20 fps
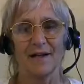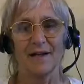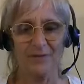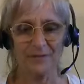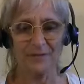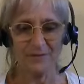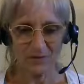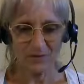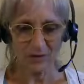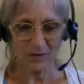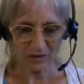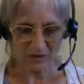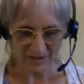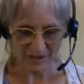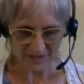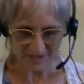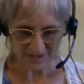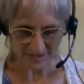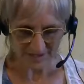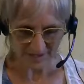of
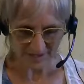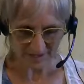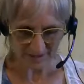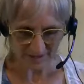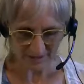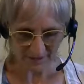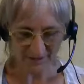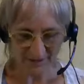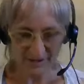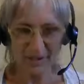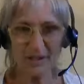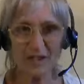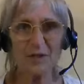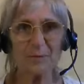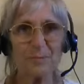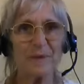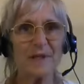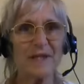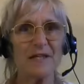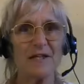course, it it
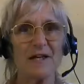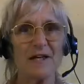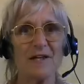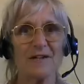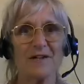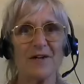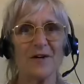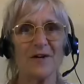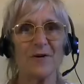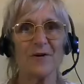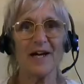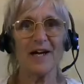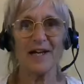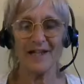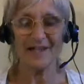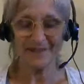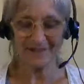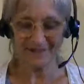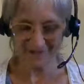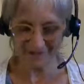can't be not okay.
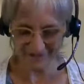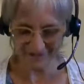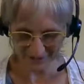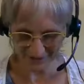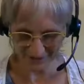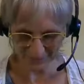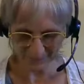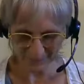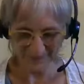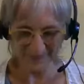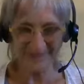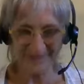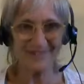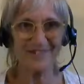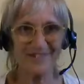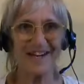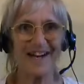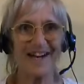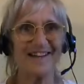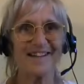It can't be.
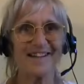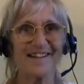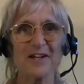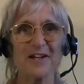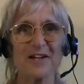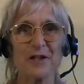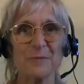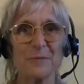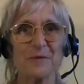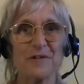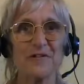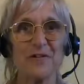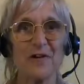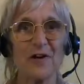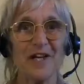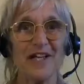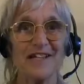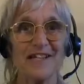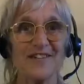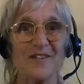It can't be.
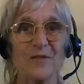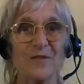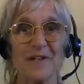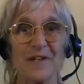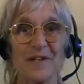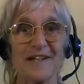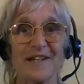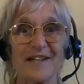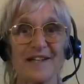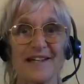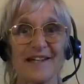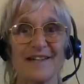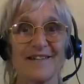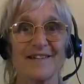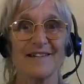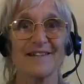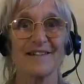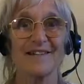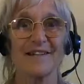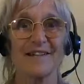It's what it
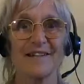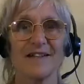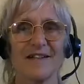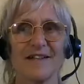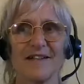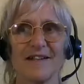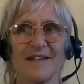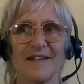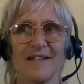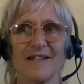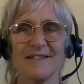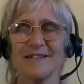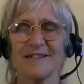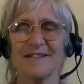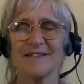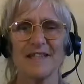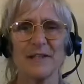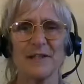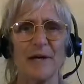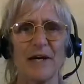is. It's
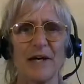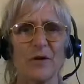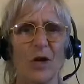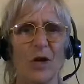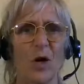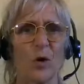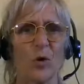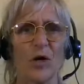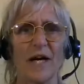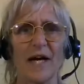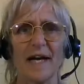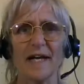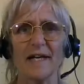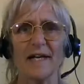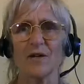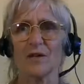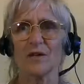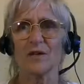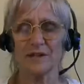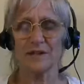not about
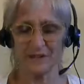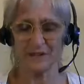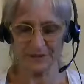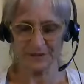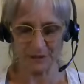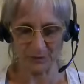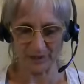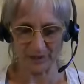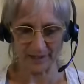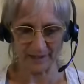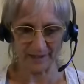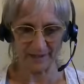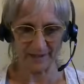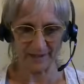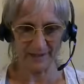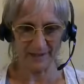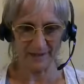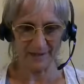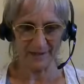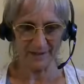okay or not
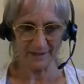okay.